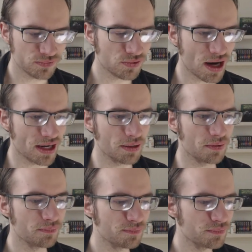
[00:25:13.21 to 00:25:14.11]
trying
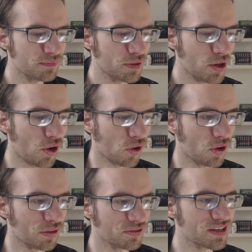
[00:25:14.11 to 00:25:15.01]
to
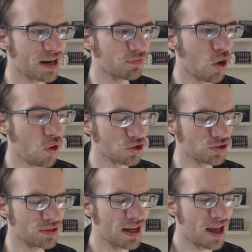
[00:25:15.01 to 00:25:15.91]
err on the side of
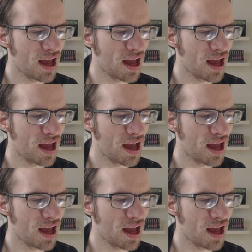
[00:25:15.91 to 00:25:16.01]
caution.